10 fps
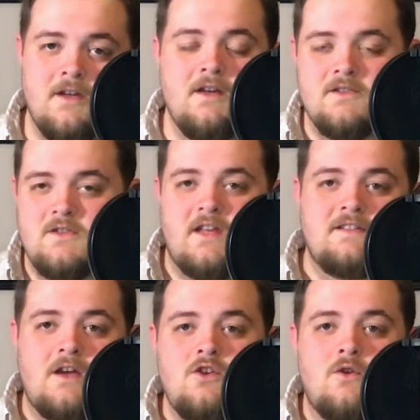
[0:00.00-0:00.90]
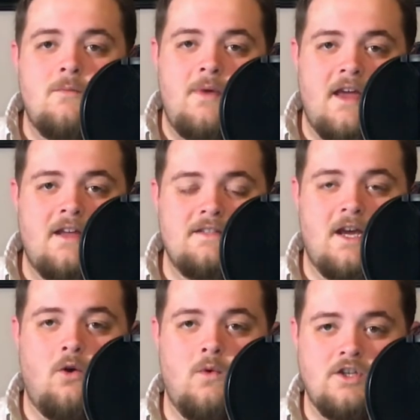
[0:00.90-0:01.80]
So that's how you can pick and
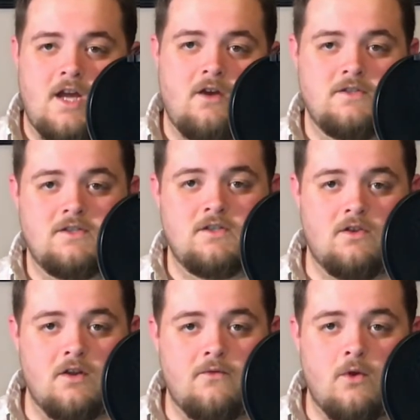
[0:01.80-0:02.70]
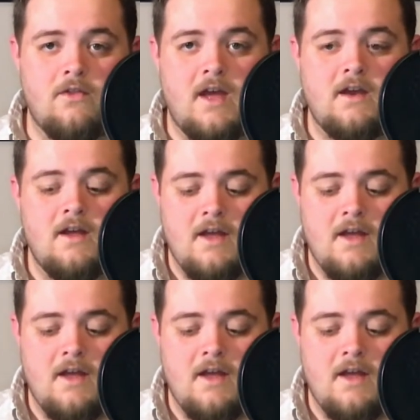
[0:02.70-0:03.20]
tell which houses to look for that